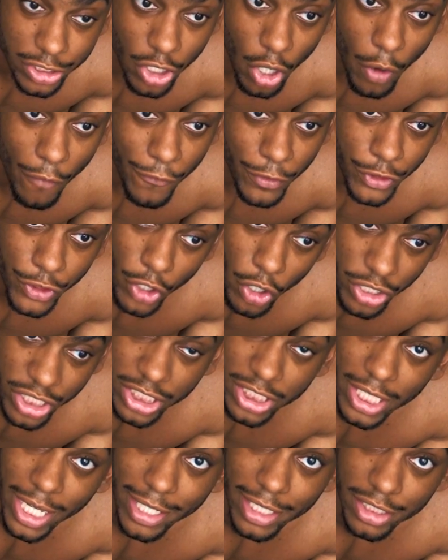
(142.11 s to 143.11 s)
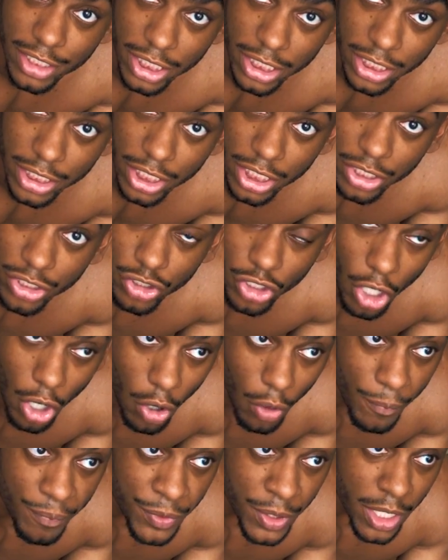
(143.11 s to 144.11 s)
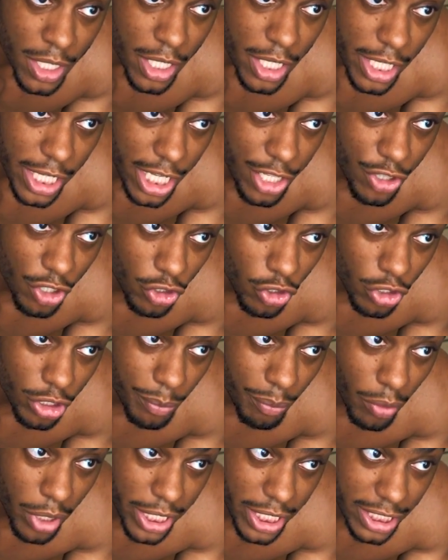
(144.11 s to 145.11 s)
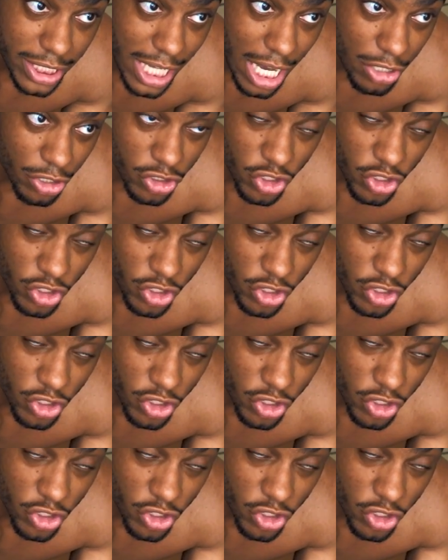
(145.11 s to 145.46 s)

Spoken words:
go for 30 seconds each. So either you can break it down to